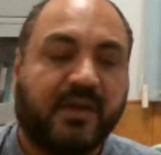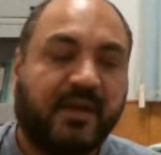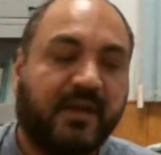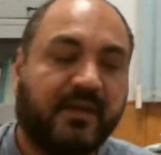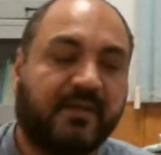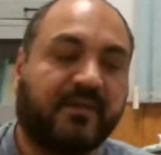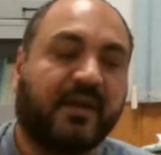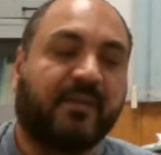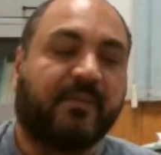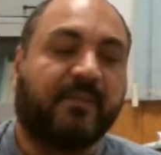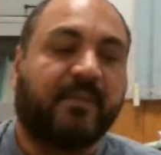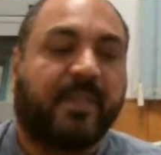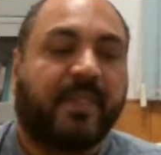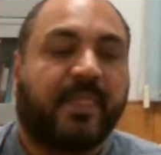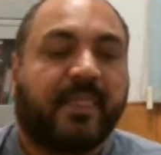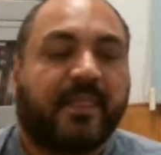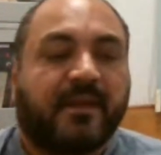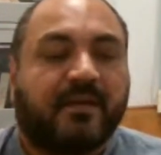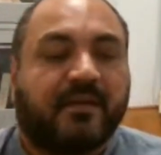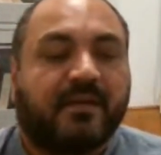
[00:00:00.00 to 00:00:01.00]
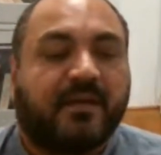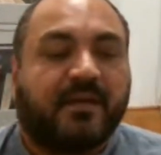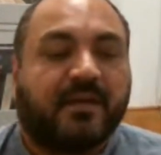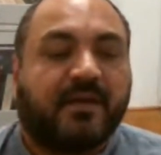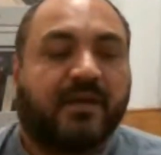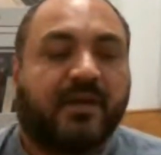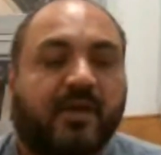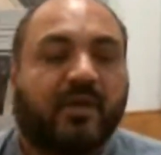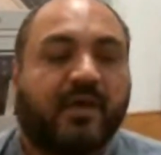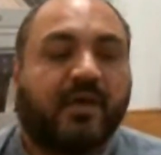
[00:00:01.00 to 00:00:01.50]
Now again,
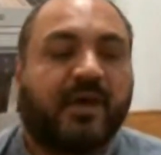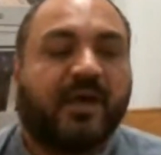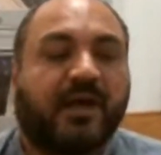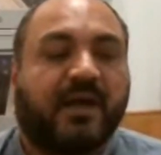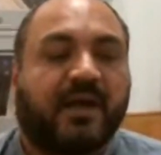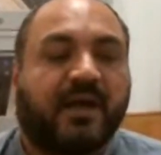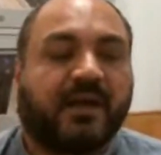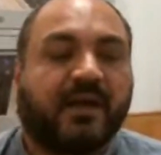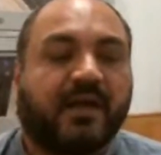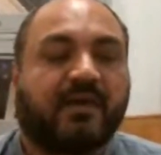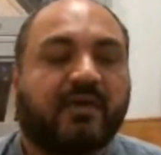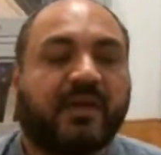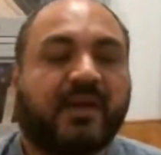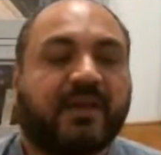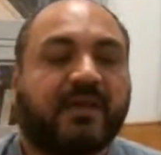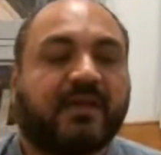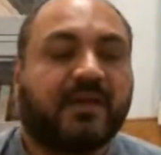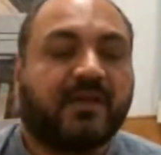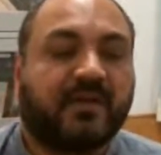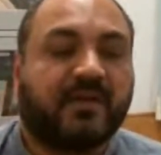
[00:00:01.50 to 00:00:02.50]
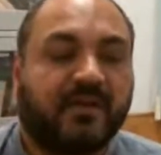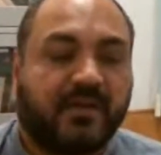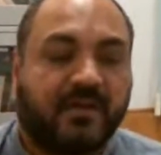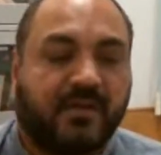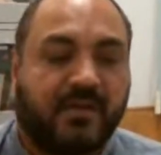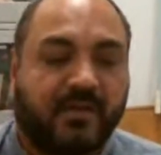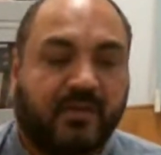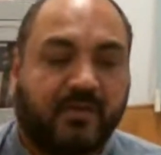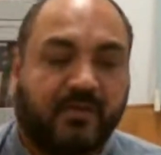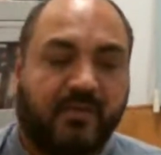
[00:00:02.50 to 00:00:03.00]
another important
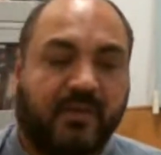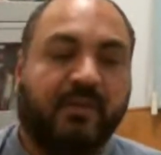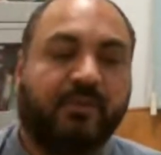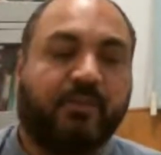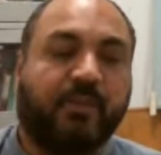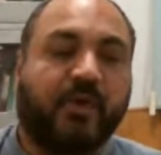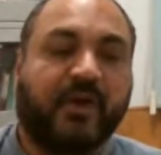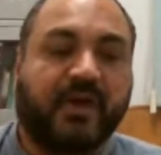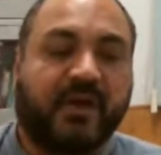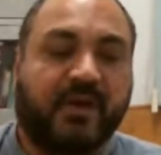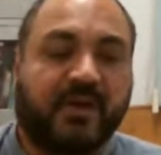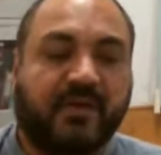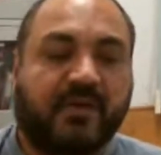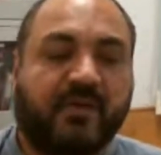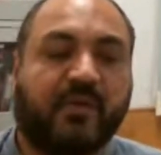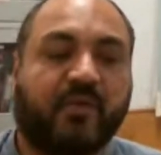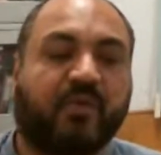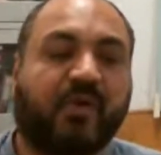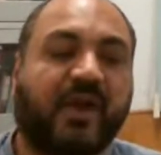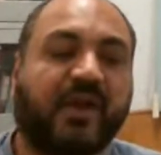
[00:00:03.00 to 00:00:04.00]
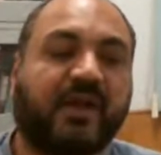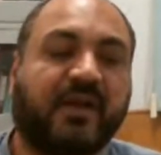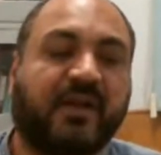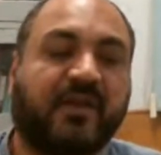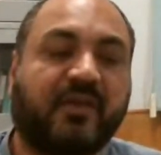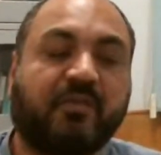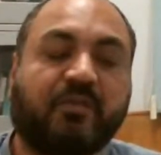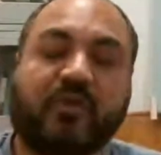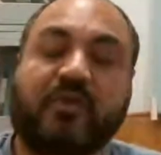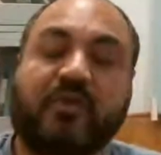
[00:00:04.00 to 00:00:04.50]
writer is Mustafa Lutfi
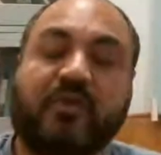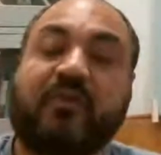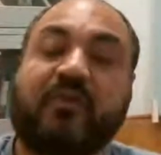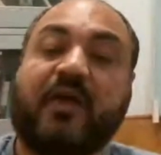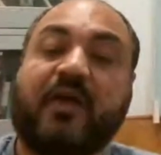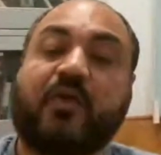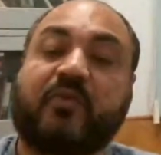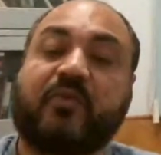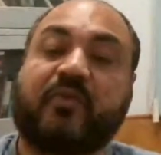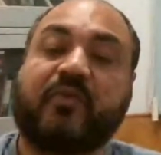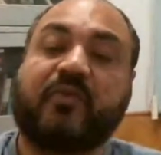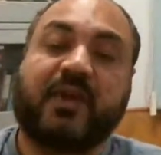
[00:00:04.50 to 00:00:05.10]
al-Manfuluti,